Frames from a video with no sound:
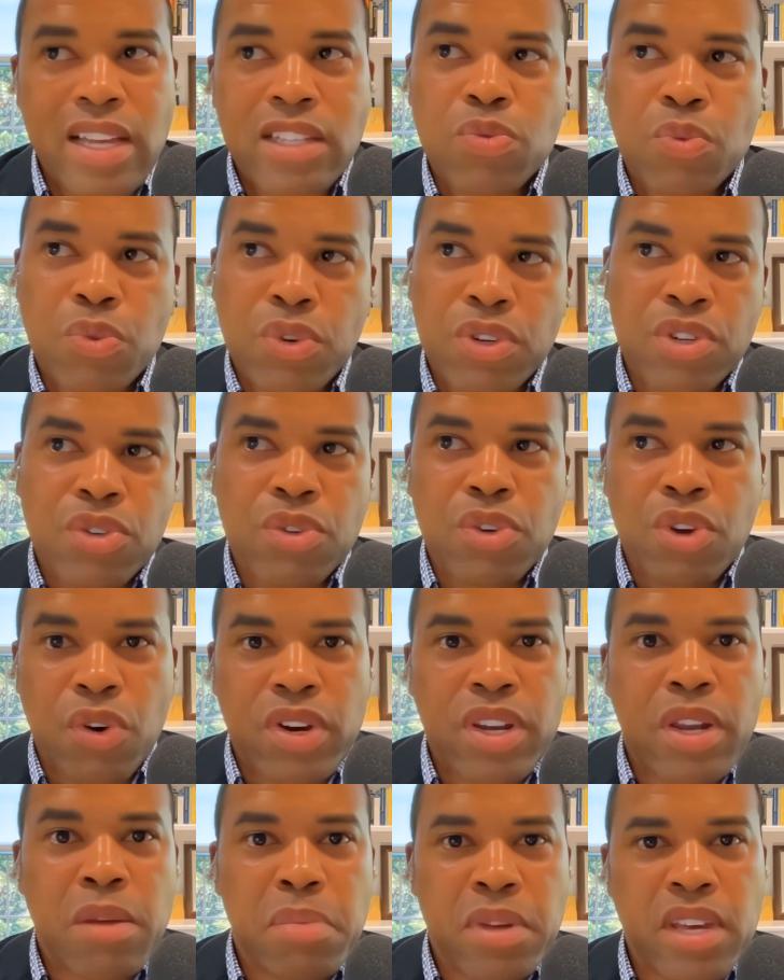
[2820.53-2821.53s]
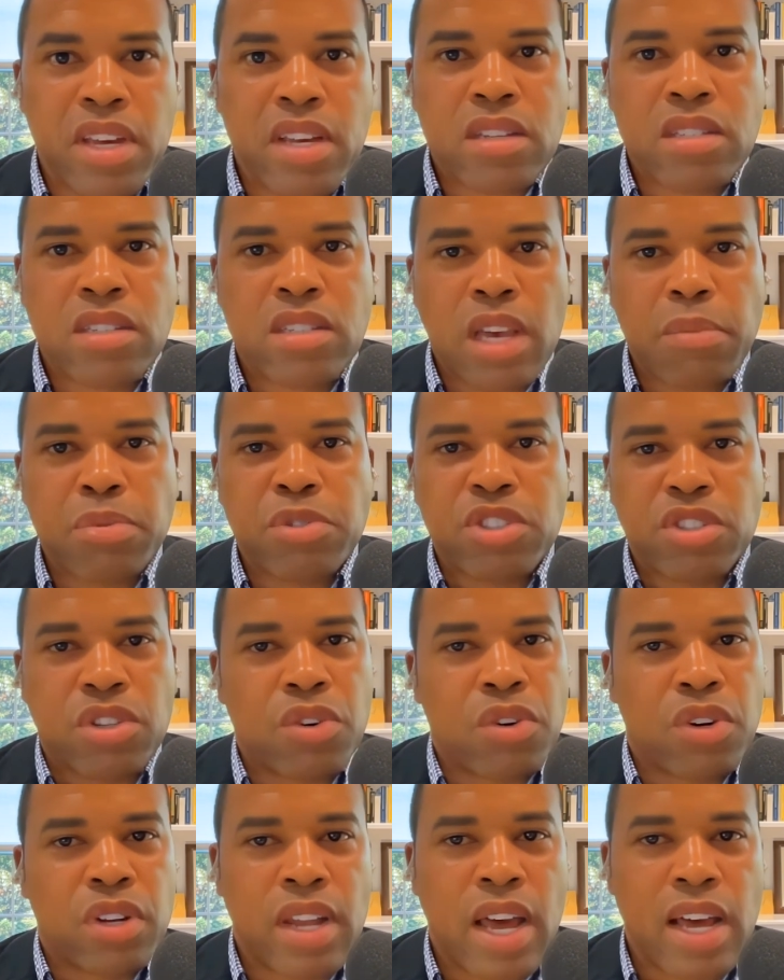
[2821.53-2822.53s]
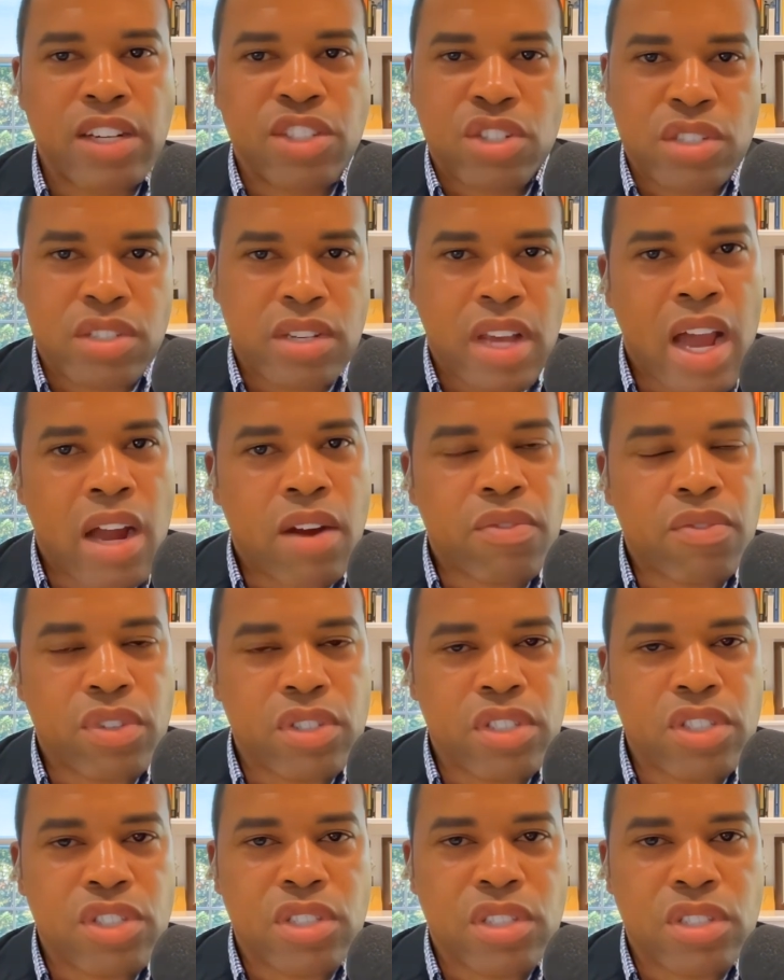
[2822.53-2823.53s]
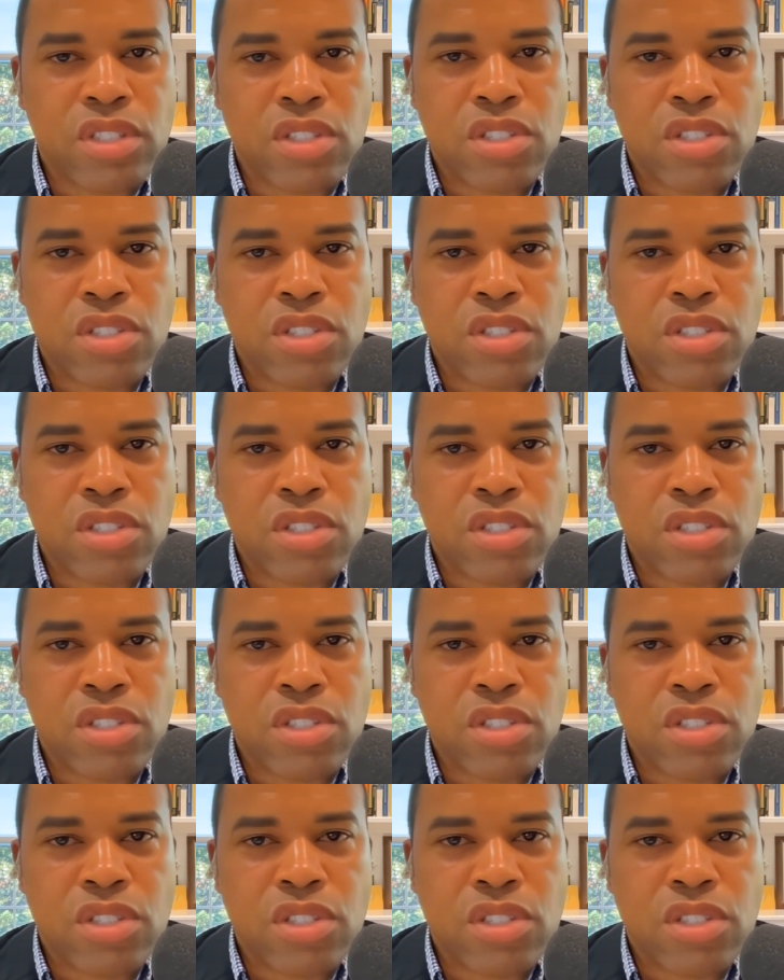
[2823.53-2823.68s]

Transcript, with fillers: That's where you're going to be exceptional and not just average.